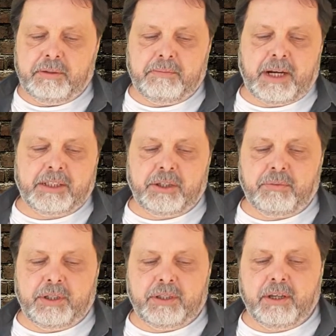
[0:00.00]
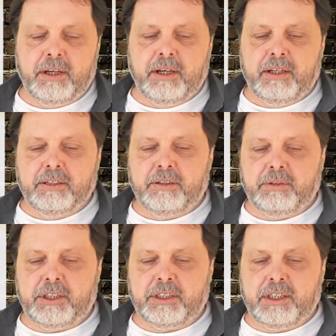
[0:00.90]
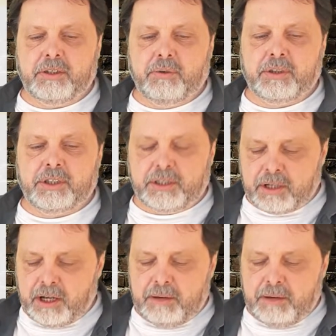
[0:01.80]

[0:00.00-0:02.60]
match it with, so it just ignores it.